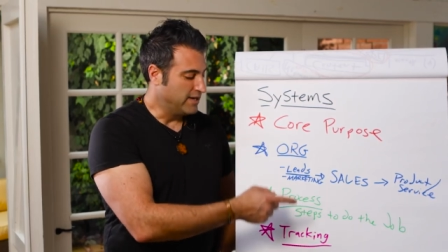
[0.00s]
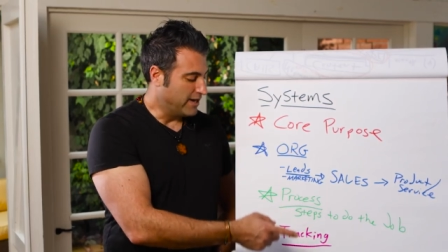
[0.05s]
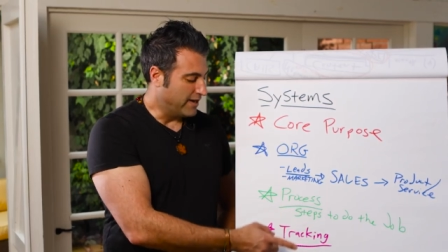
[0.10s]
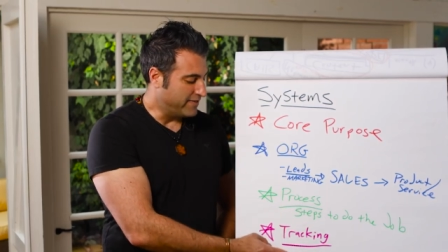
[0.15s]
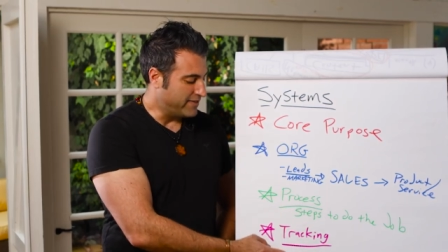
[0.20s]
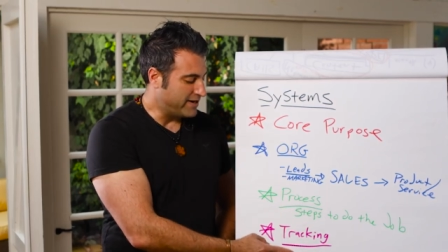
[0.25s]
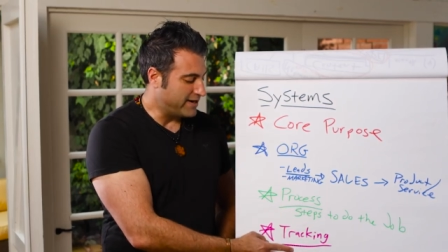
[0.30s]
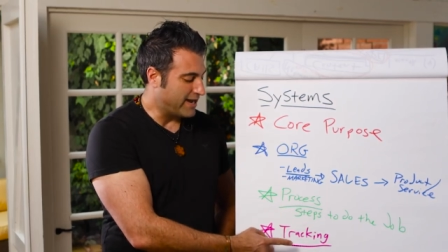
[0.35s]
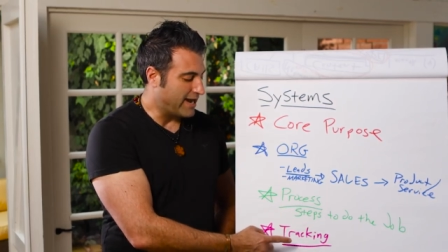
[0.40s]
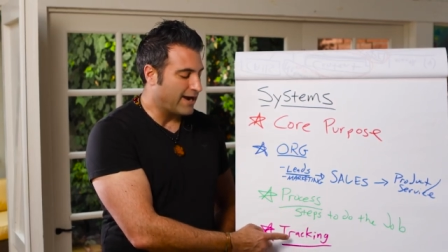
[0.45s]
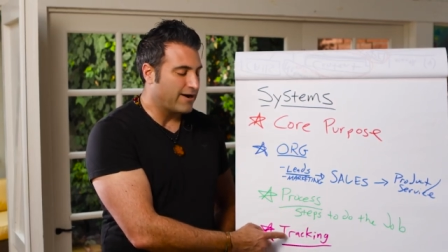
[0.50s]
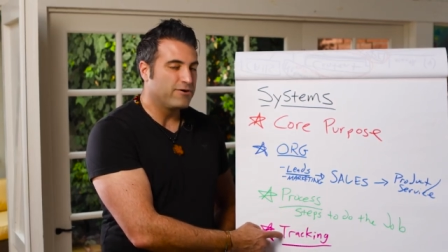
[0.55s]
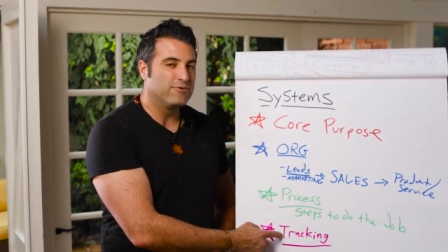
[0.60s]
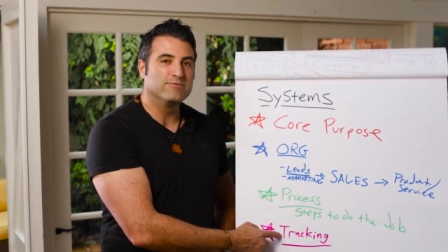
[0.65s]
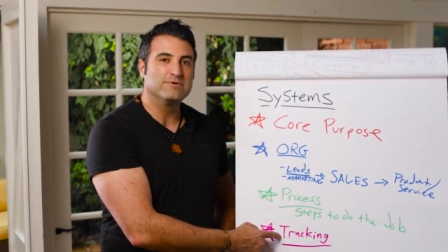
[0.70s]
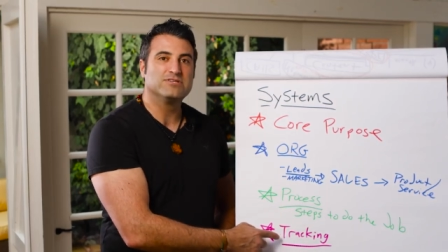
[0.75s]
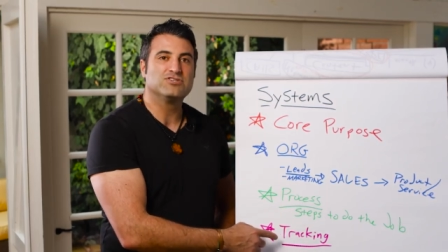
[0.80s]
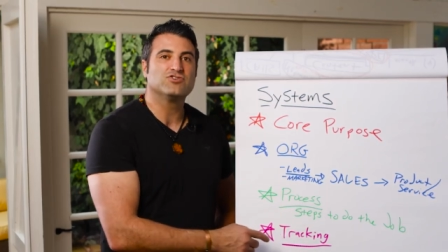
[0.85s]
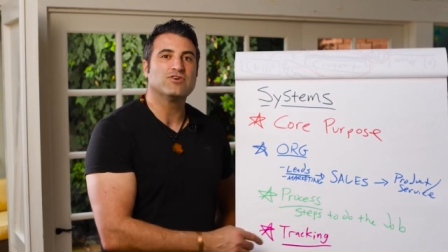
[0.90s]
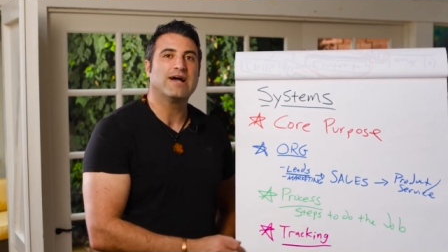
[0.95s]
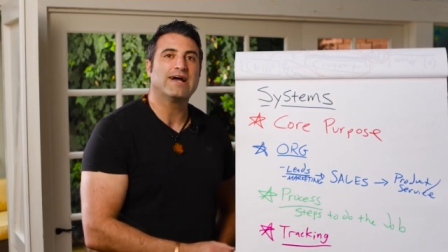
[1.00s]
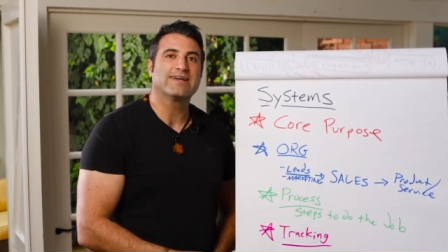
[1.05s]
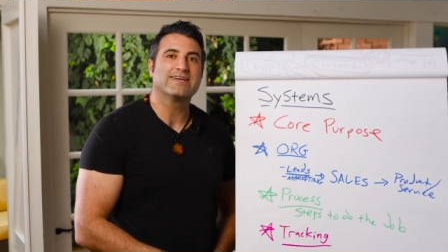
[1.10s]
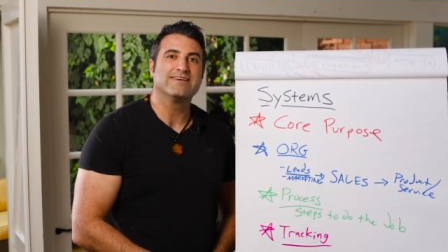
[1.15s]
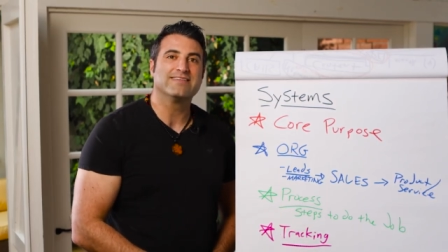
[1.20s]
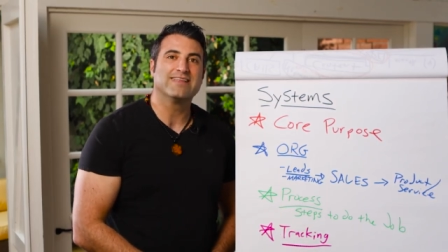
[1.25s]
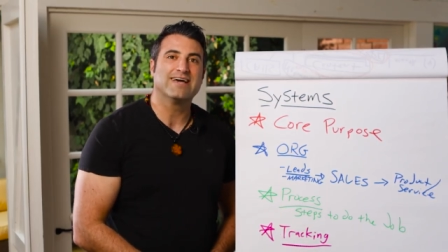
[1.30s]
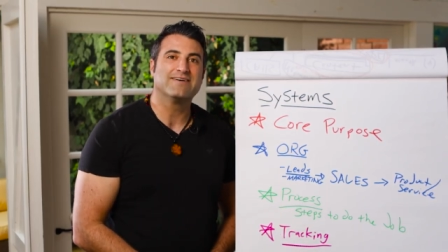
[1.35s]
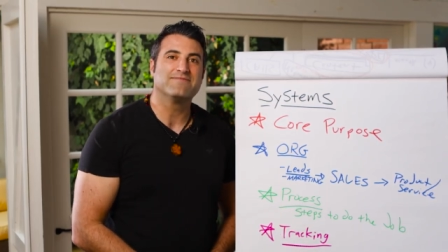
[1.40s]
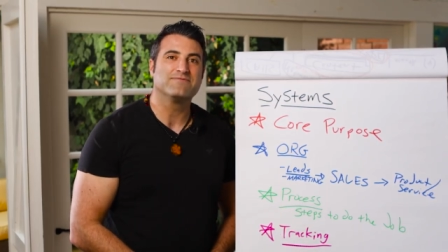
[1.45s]
And then how are we
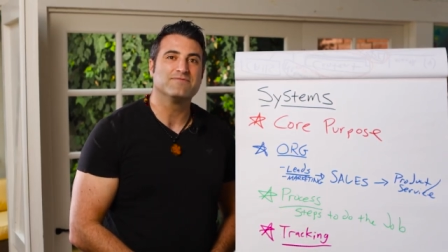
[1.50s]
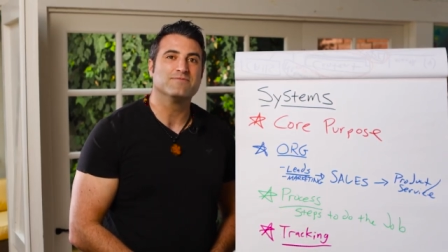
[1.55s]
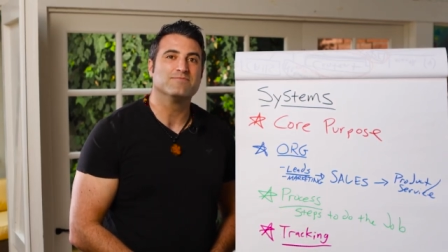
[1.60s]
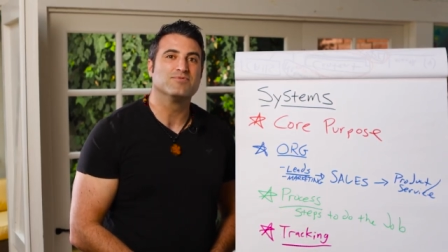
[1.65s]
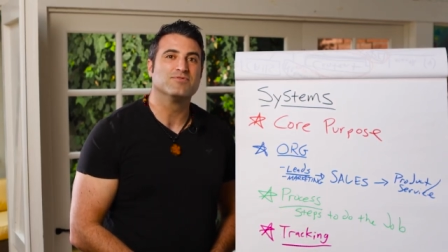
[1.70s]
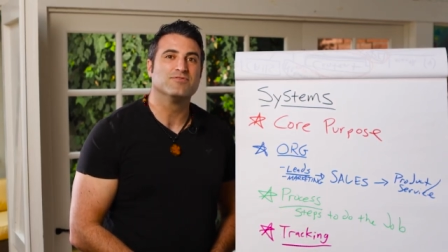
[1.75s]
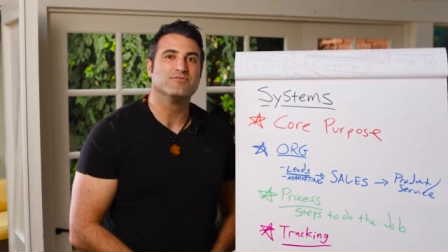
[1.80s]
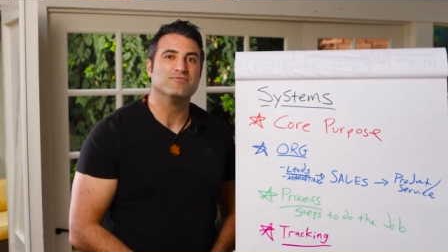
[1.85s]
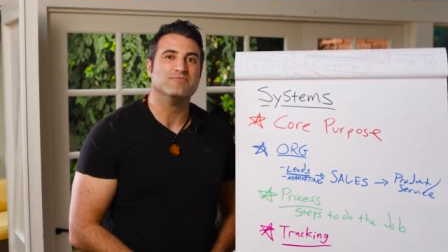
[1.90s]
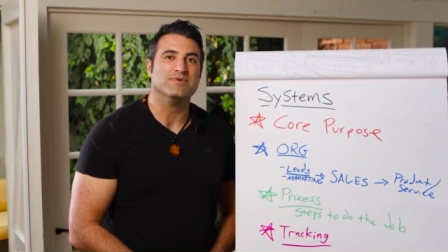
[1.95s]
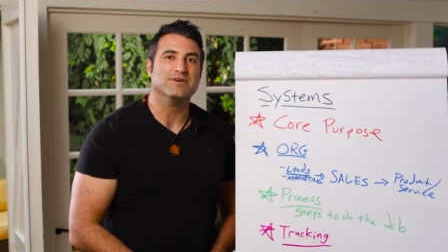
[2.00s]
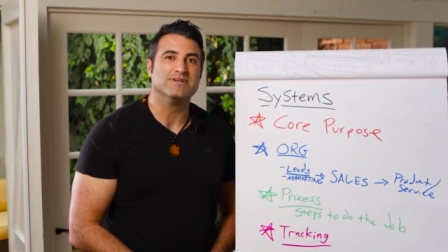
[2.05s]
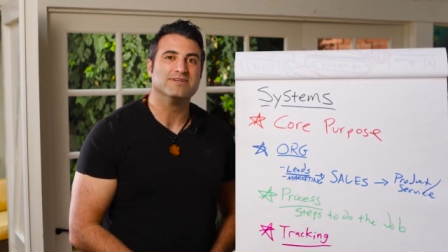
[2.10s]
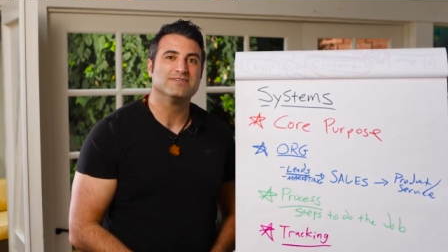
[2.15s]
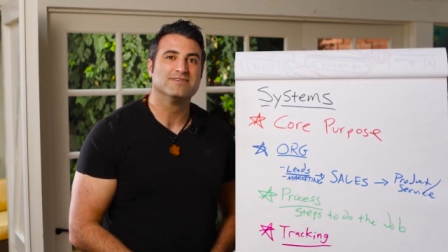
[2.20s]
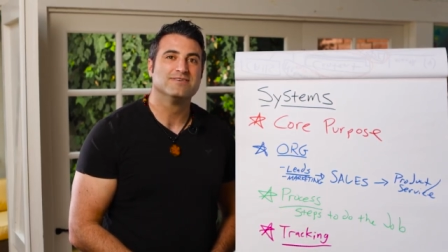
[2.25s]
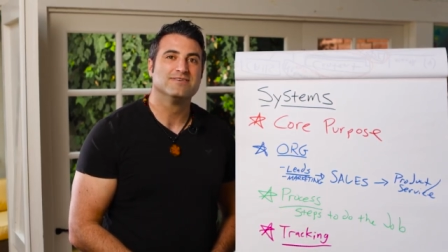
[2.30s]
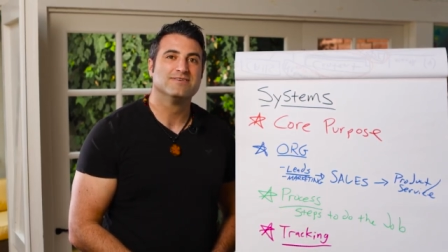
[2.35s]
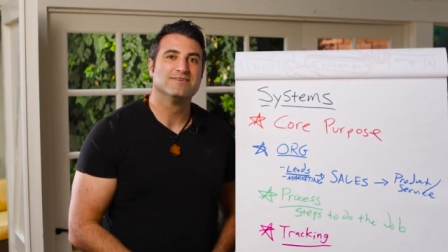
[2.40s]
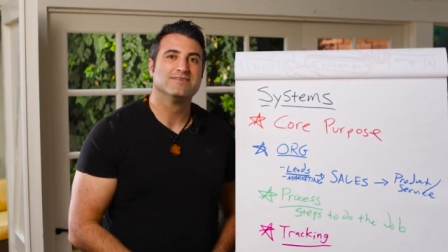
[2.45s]
tracking that for improvement?